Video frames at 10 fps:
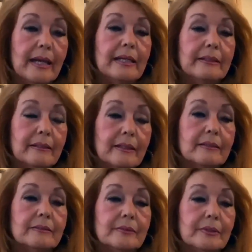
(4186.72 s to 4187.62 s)
And
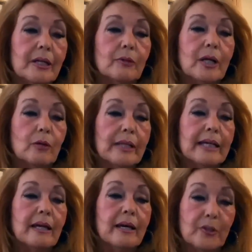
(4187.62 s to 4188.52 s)
don't
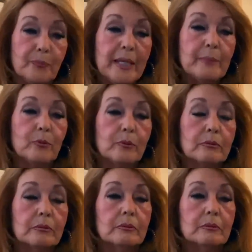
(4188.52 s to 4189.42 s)
let other
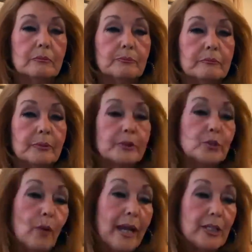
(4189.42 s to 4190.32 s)
people
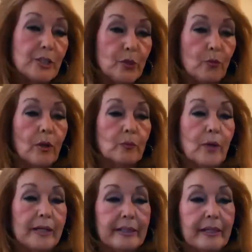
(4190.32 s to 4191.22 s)
persuade you one
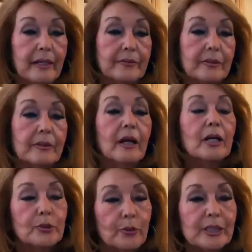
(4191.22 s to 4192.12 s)
way or the other.
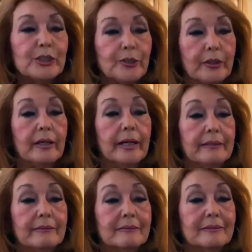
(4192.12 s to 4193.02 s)
Trust your gut,
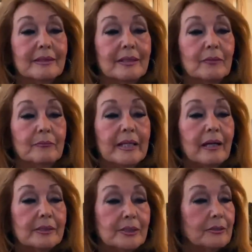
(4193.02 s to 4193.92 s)

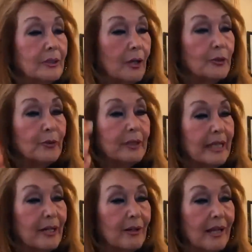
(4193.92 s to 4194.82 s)
because you can
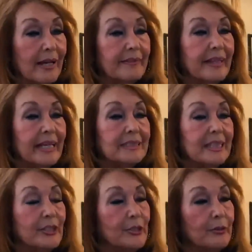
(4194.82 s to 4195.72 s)
hear a lot of things,
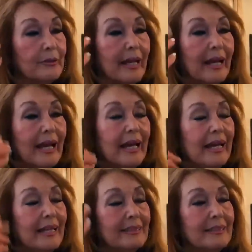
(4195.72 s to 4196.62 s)
and
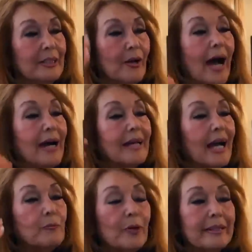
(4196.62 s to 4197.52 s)

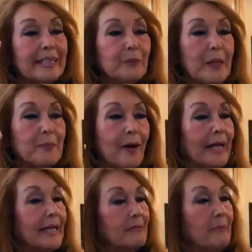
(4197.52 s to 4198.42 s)
I'm one of these people.
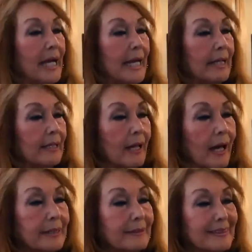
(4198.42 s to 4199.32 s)
I get in my head a
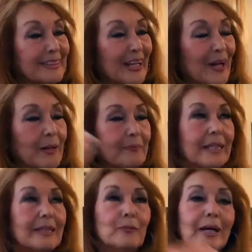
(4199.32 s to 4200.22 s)
lot. I'm
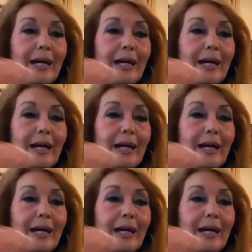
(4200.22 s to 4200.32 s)
thinking,